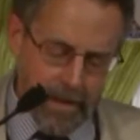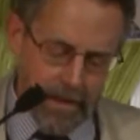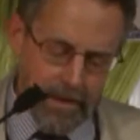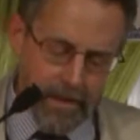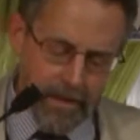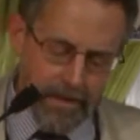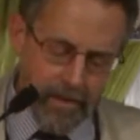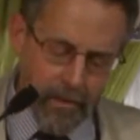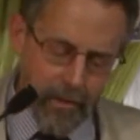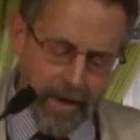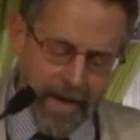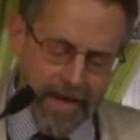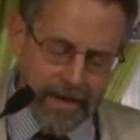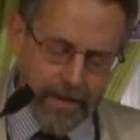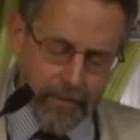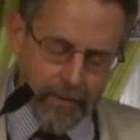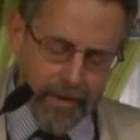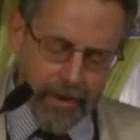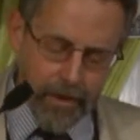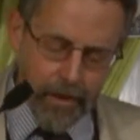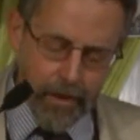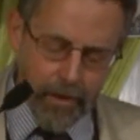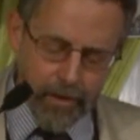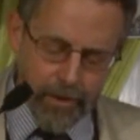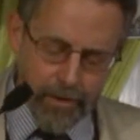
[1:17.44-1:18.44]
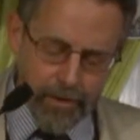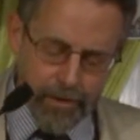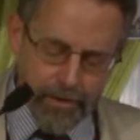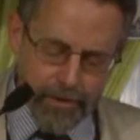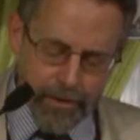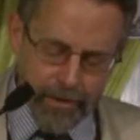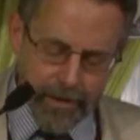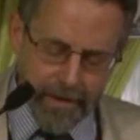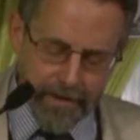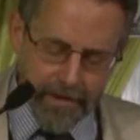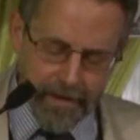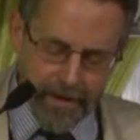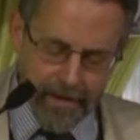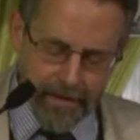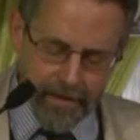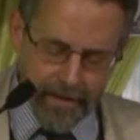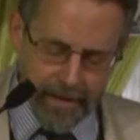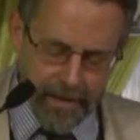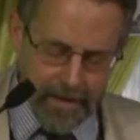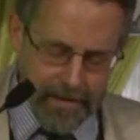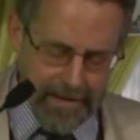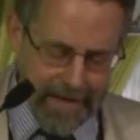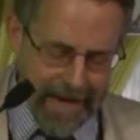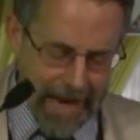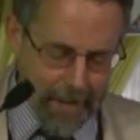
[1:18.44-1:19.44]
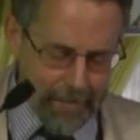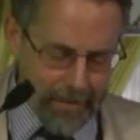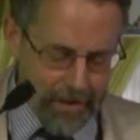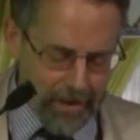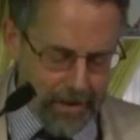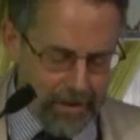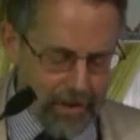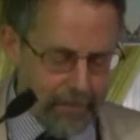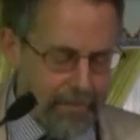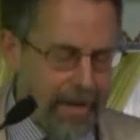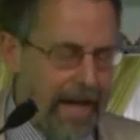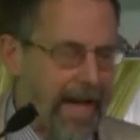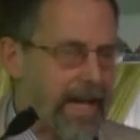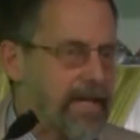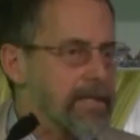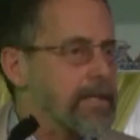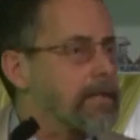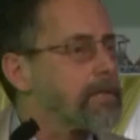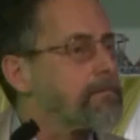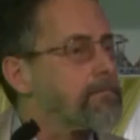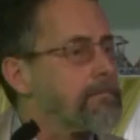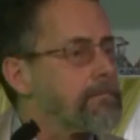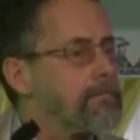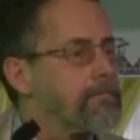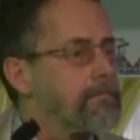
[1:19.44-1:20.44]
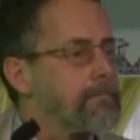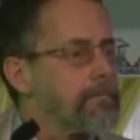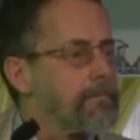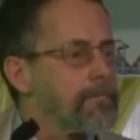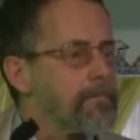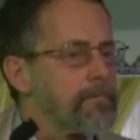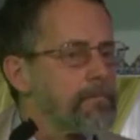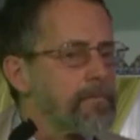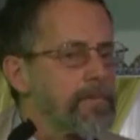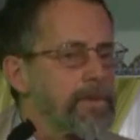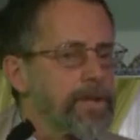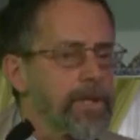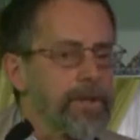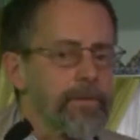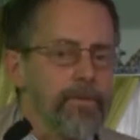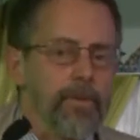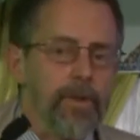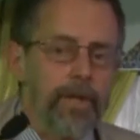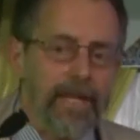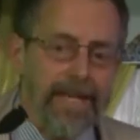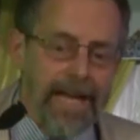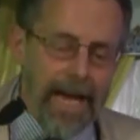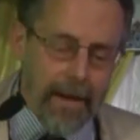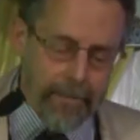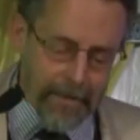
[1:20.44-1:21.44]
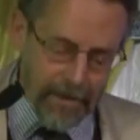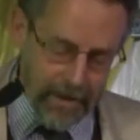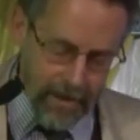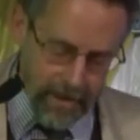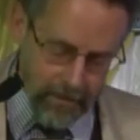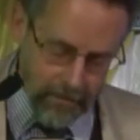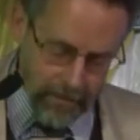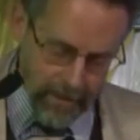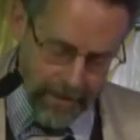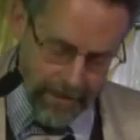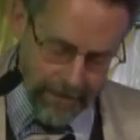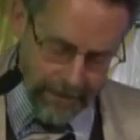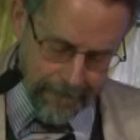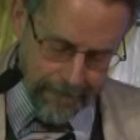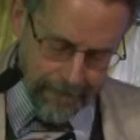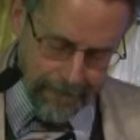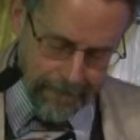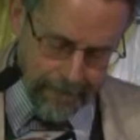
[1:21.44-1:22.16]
that the way that we all usually think things happened in the past didn't really happen that way.